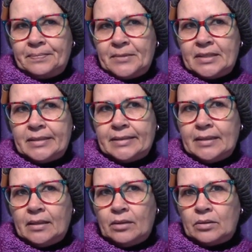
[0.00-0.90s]
This is
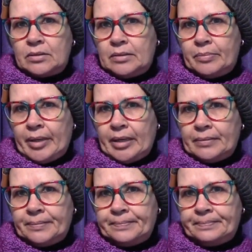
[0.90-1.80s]
like gossiping,
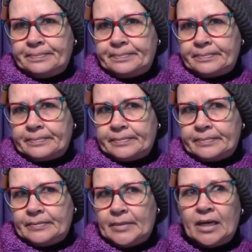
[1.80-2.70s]

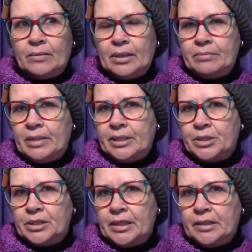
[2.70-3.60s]
but I won't
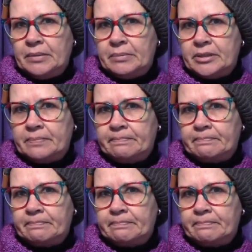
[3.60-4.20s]
mention names.